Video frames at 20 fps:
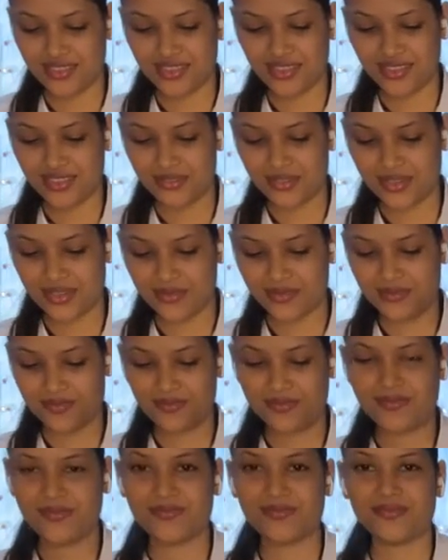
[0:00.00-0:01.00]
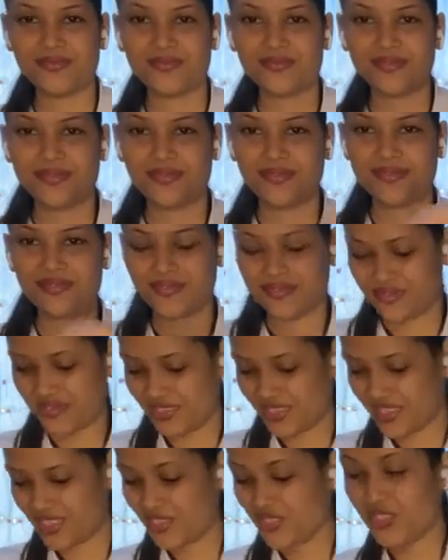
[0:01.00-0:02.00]
There we go.
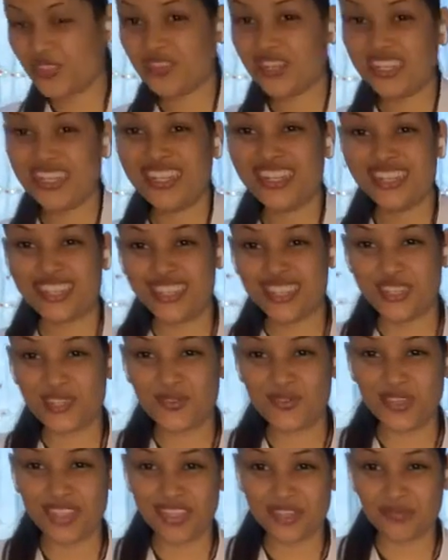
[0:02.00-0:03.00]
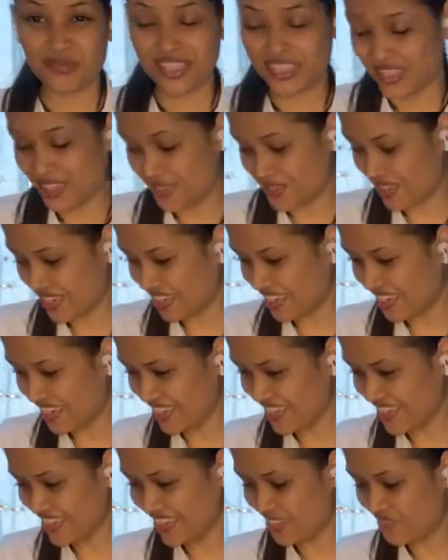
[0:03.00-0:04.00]
So already this looks really amazing, right,
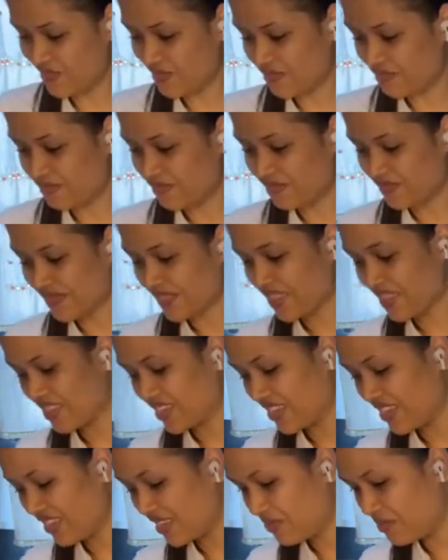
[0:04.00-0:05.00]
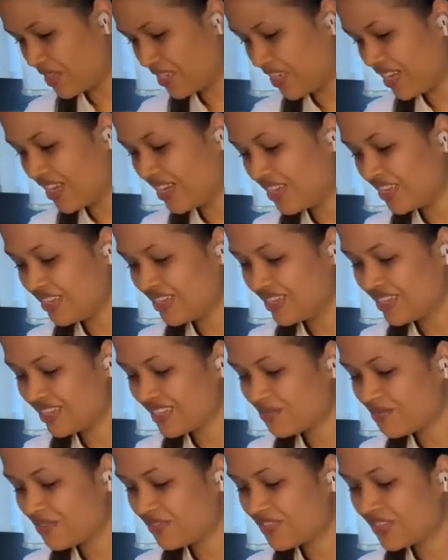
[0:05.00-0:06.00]
guys? I'm gonna add
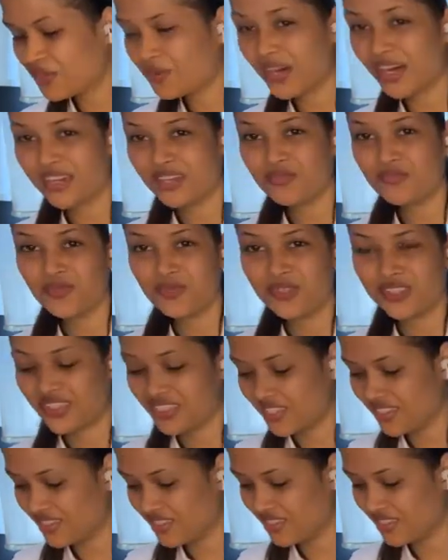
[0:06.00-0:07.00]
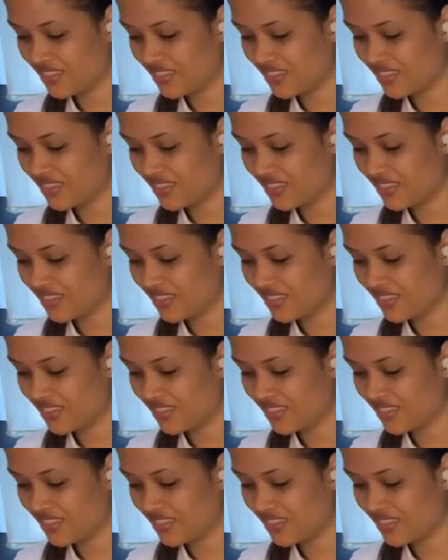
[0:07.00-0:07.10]
some of the guacamole.